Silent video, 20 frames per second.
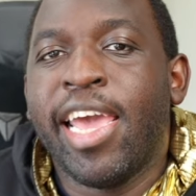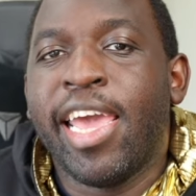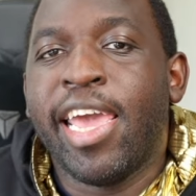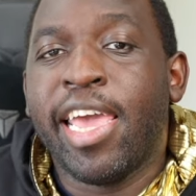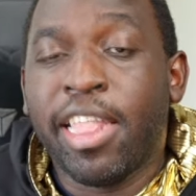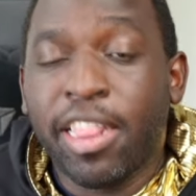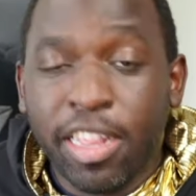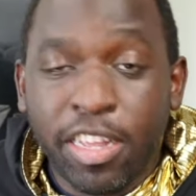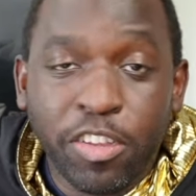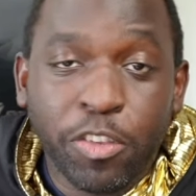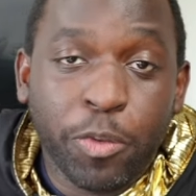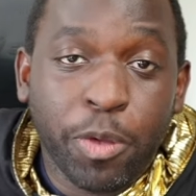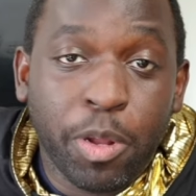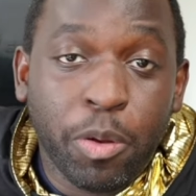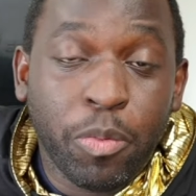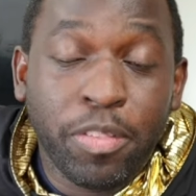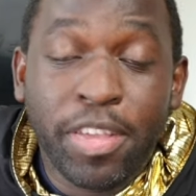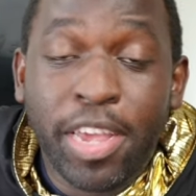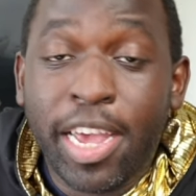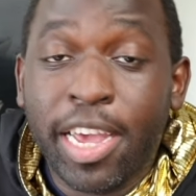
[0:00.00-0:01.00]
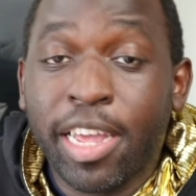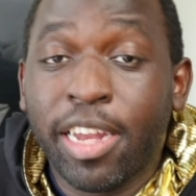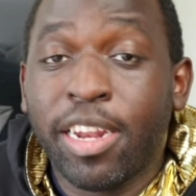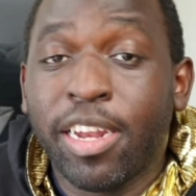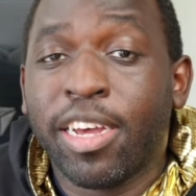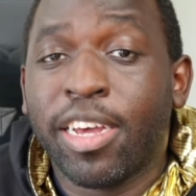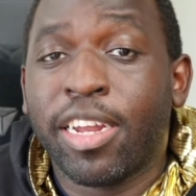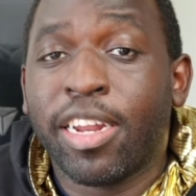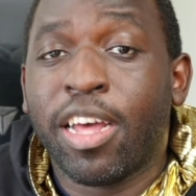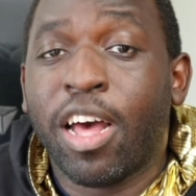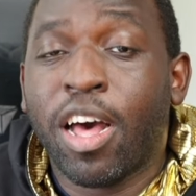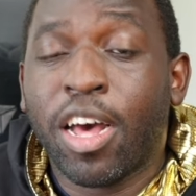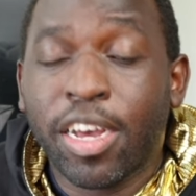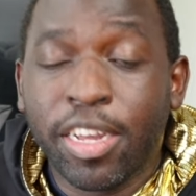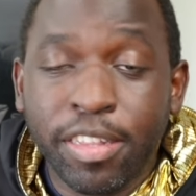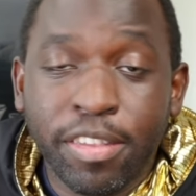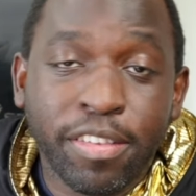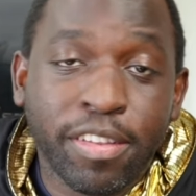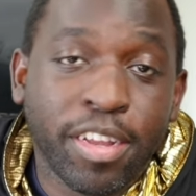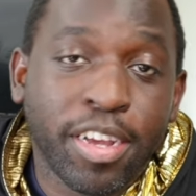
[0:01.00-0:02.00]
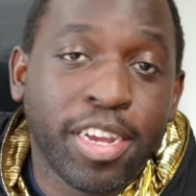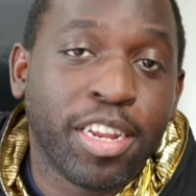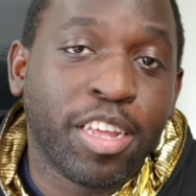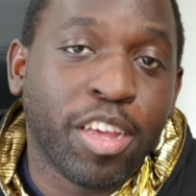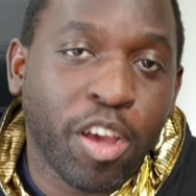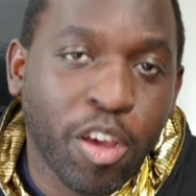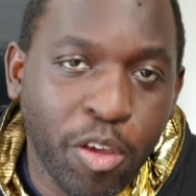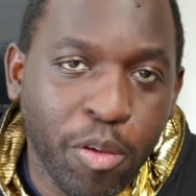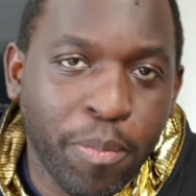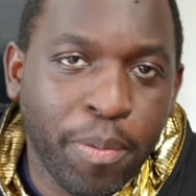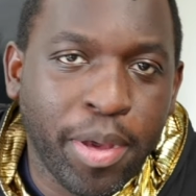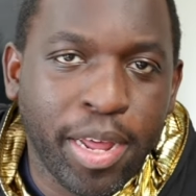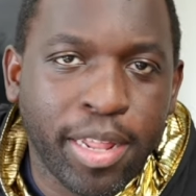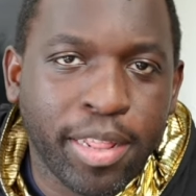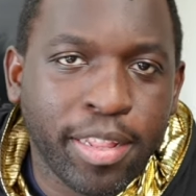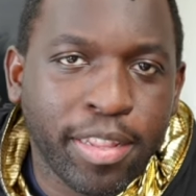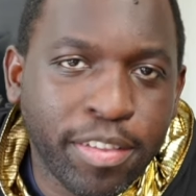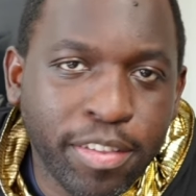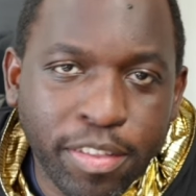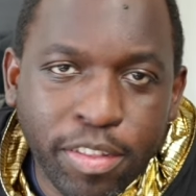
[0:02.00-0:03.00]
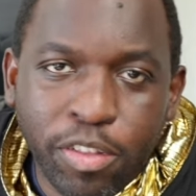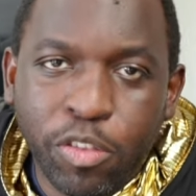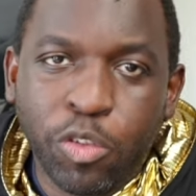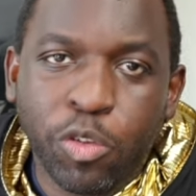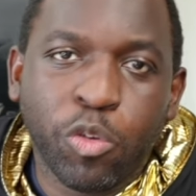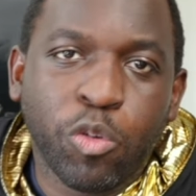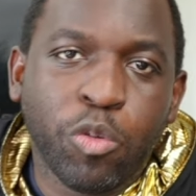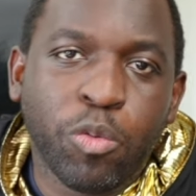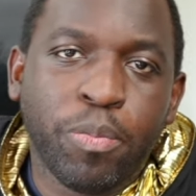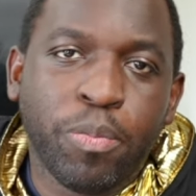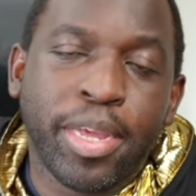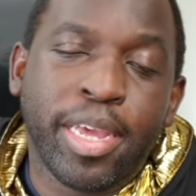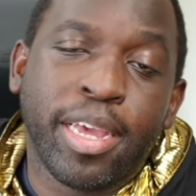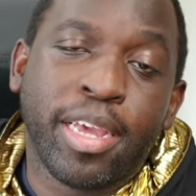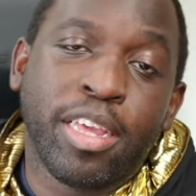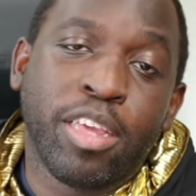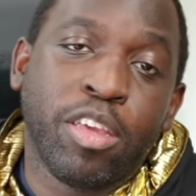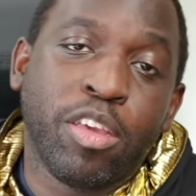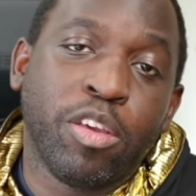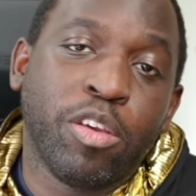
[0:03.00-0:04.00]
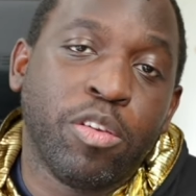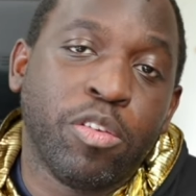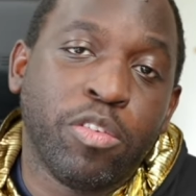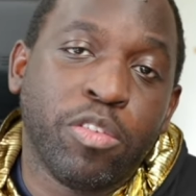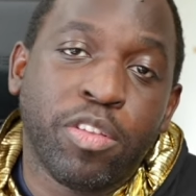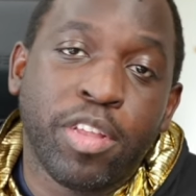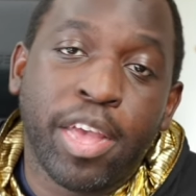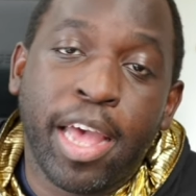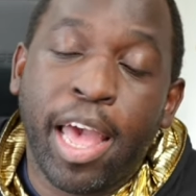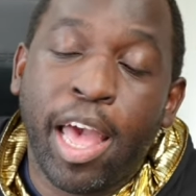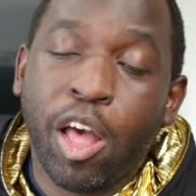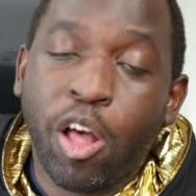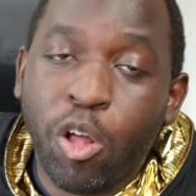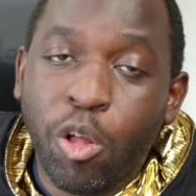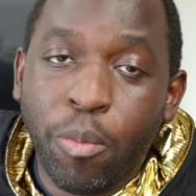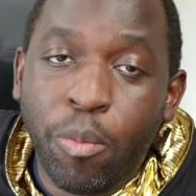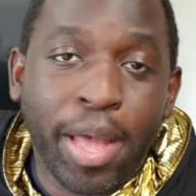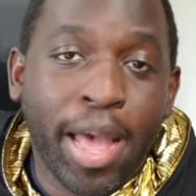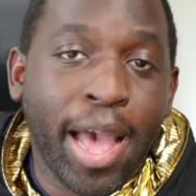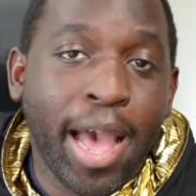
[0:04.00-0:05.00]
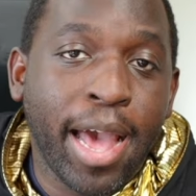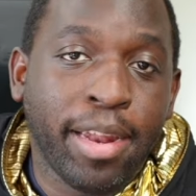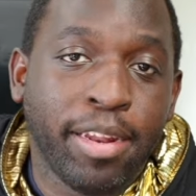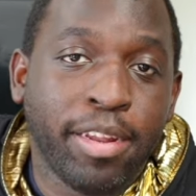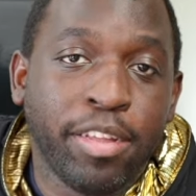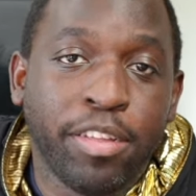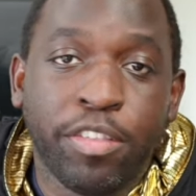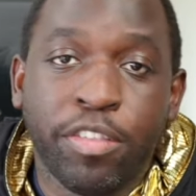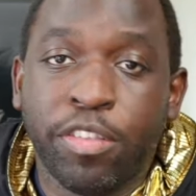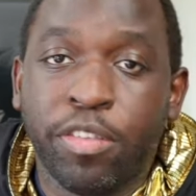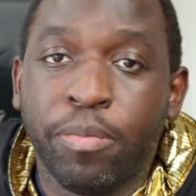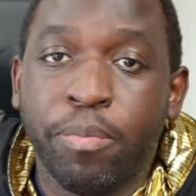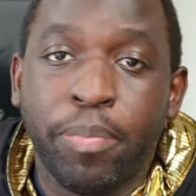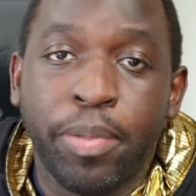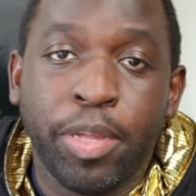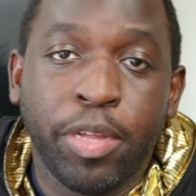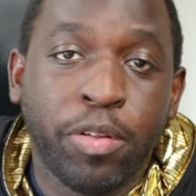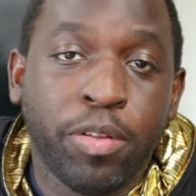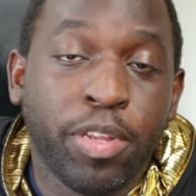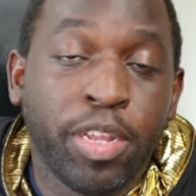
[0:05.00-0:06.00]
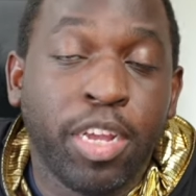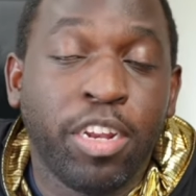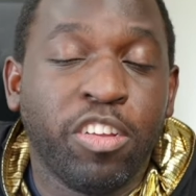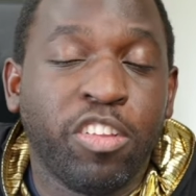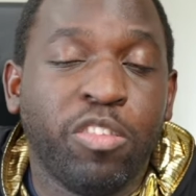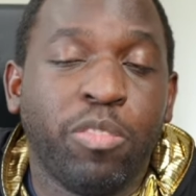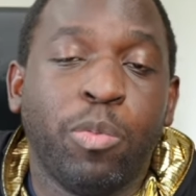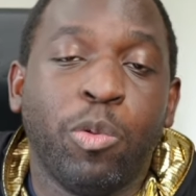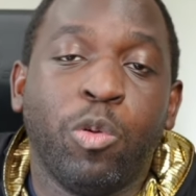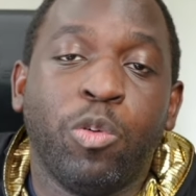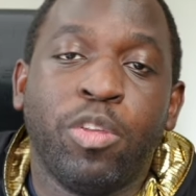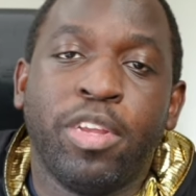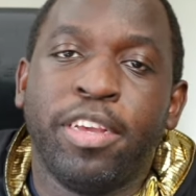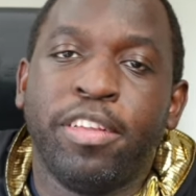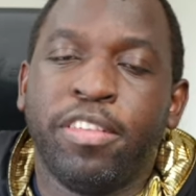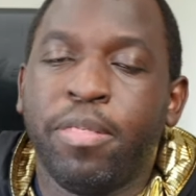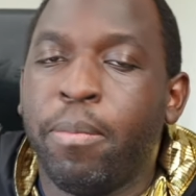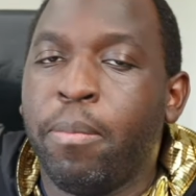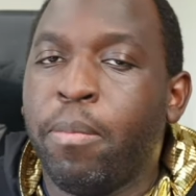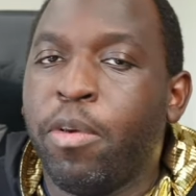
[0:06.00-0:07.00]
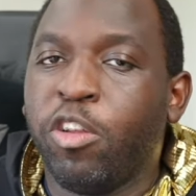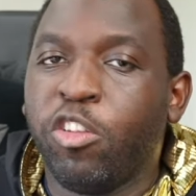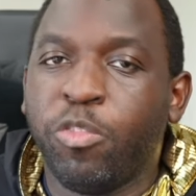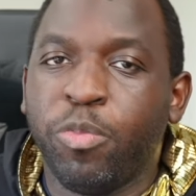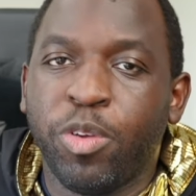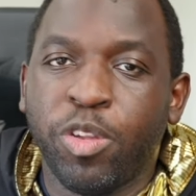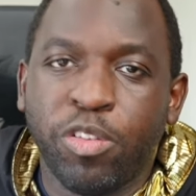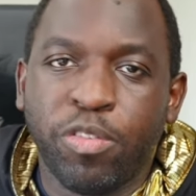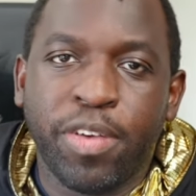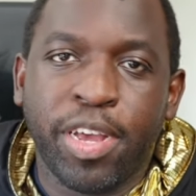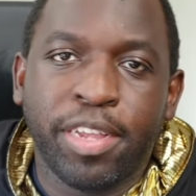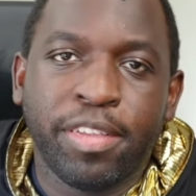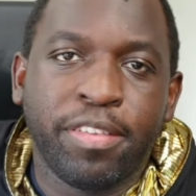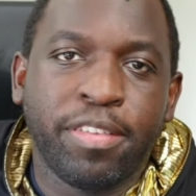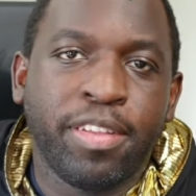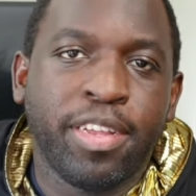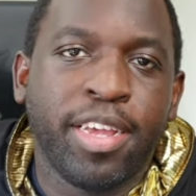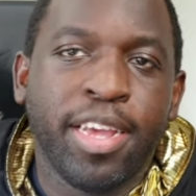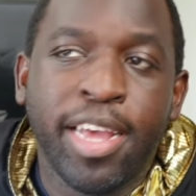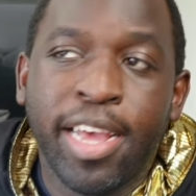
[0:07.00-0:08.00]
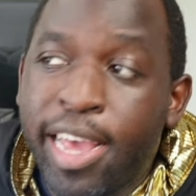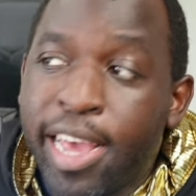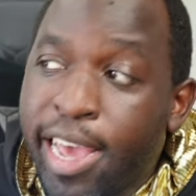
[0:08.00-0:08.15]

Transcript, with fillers: In this one, we take a look at Einstein Copilot. This is the tool being used to help analysts build and explore data much, much faster.